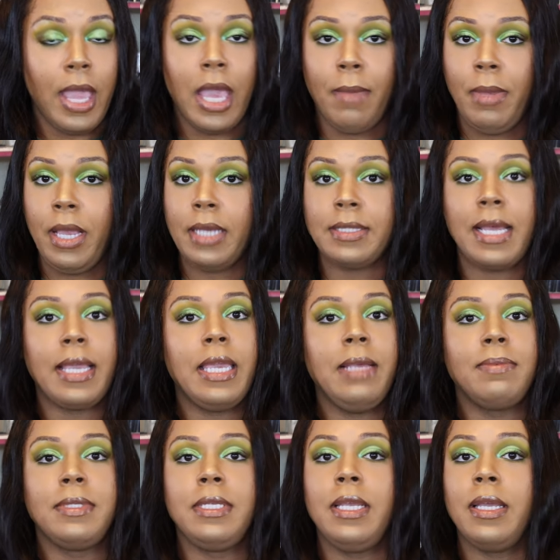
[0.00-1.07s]
and because I
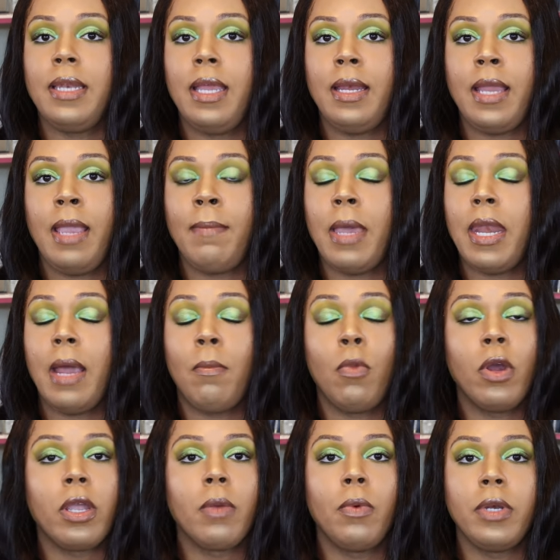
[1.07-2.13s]
keep seeing their name and I'm
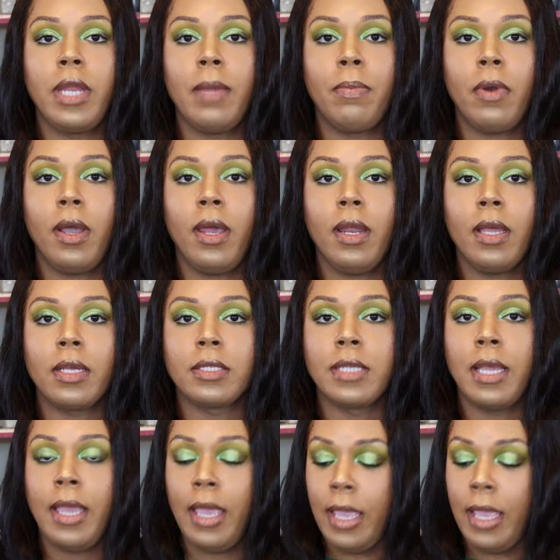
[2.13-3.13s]
working with their products